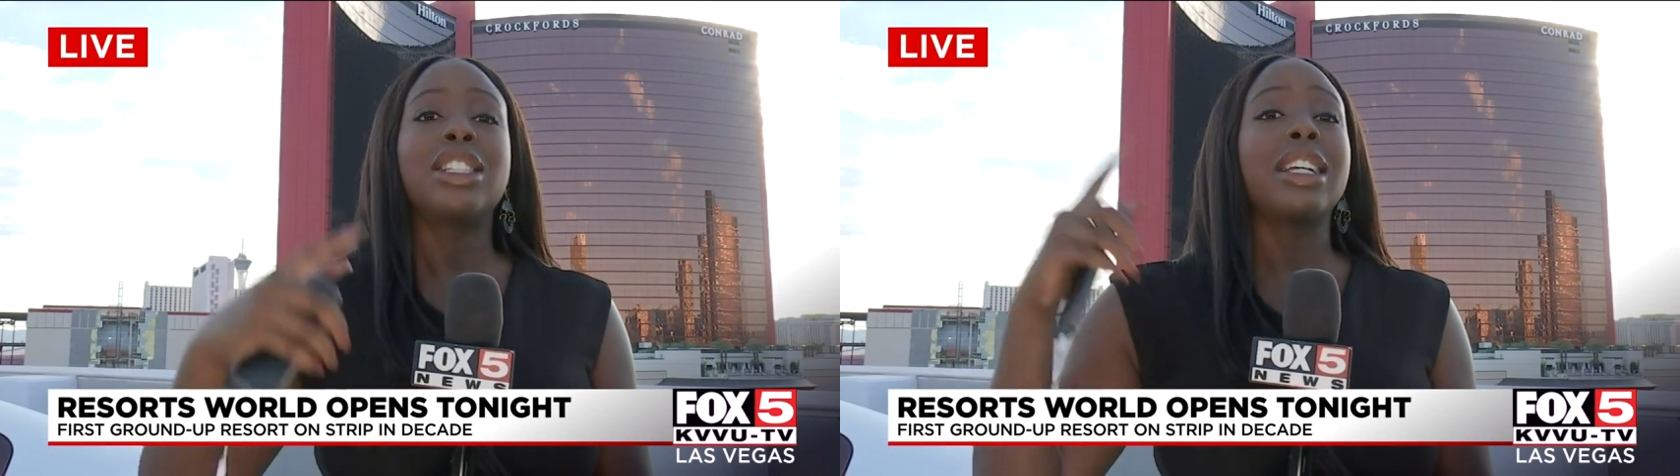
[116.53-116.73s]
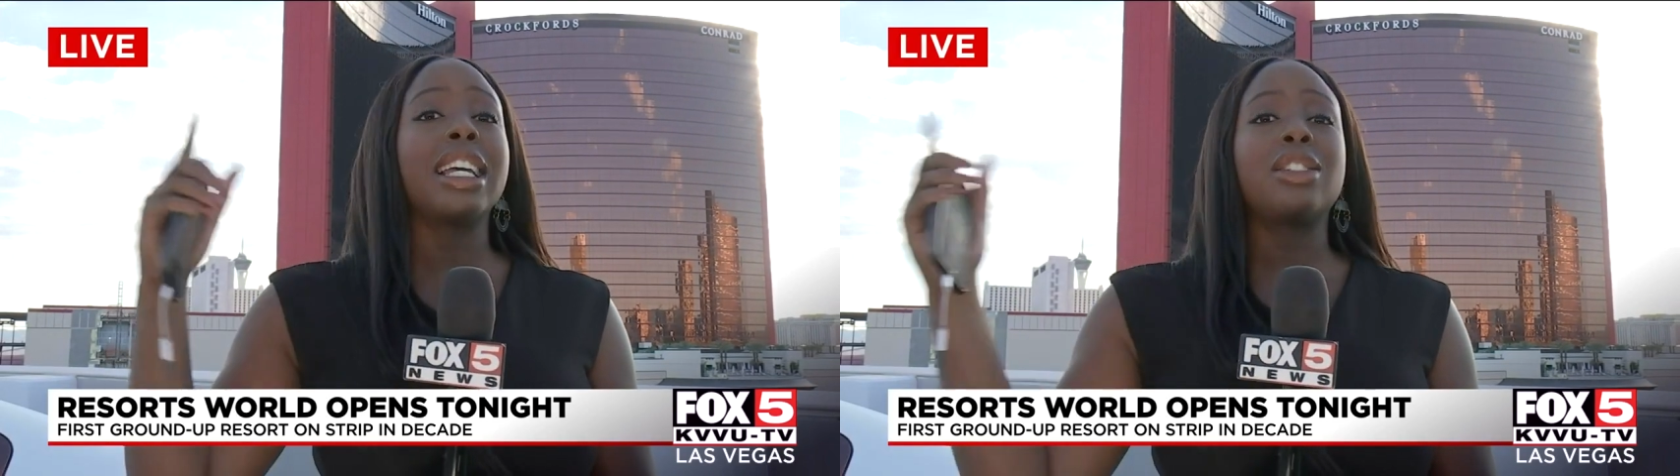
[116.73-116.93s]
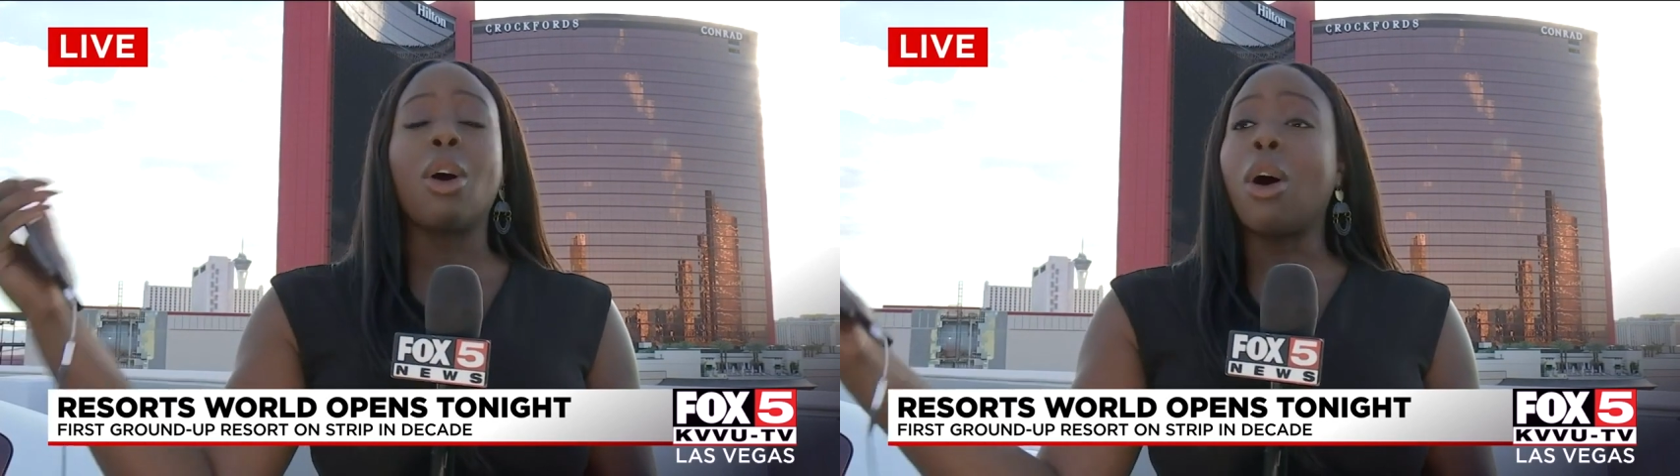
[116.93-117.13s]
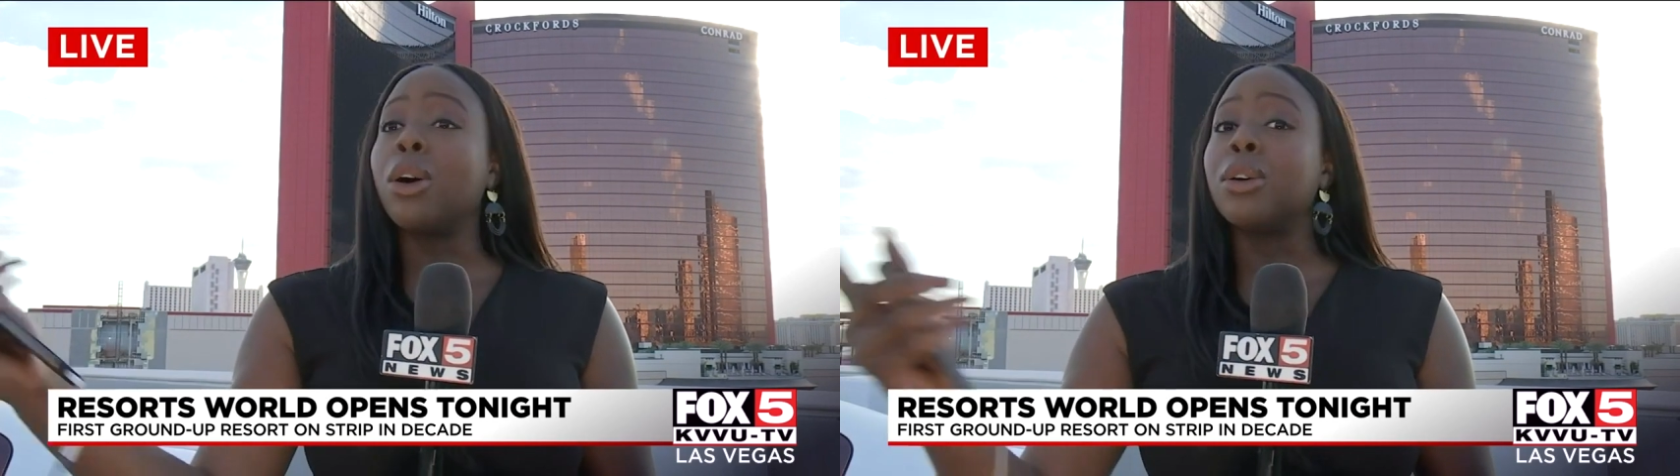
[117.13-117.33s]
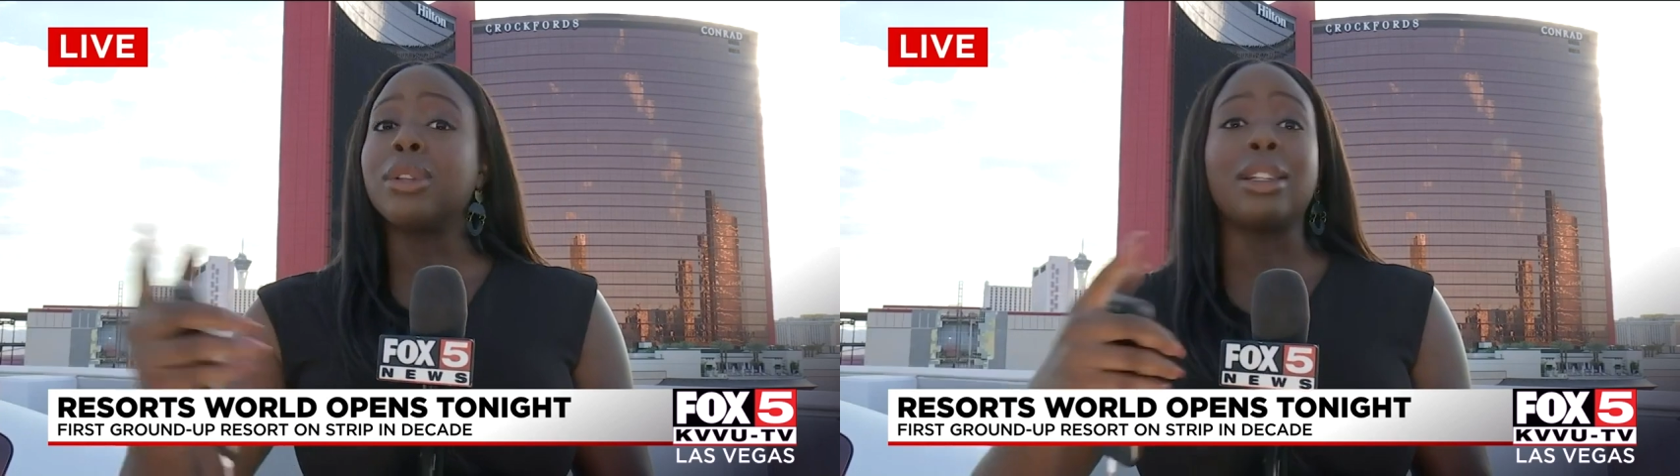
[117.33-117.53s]
to get to
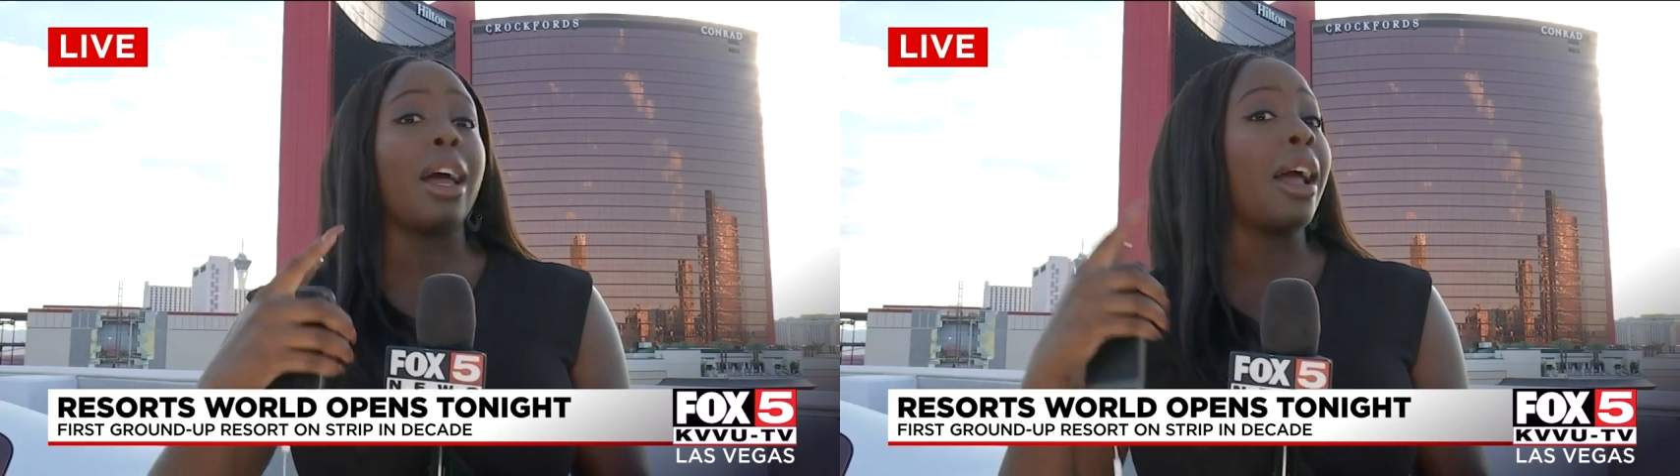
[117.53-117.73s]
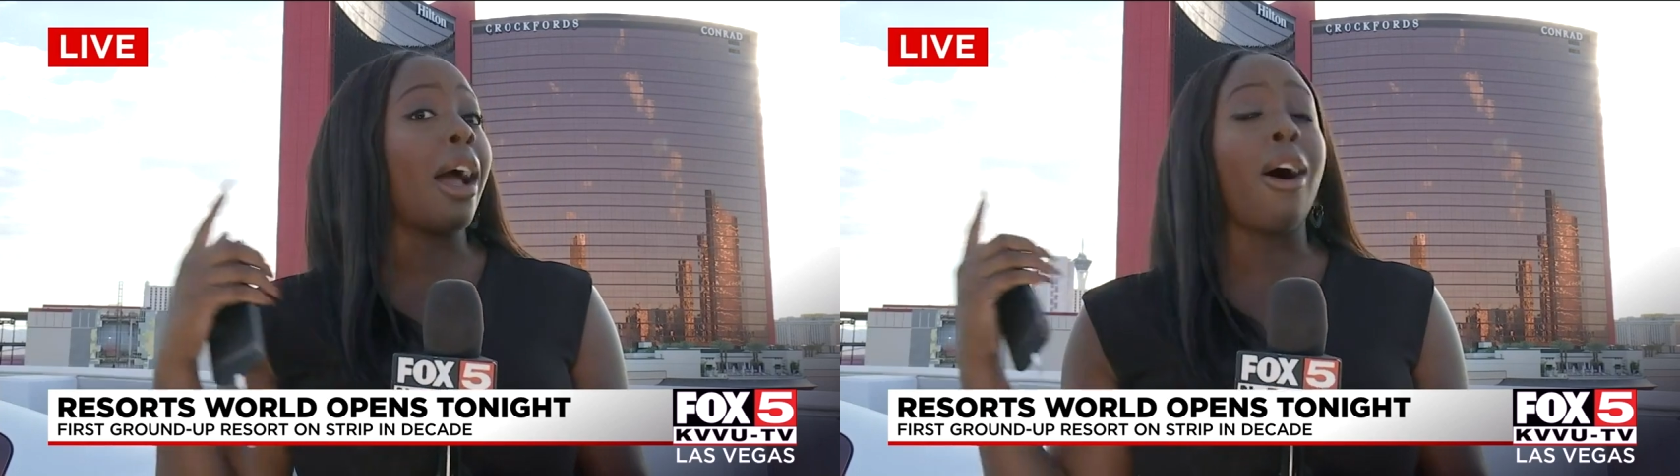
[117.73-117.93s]
all the,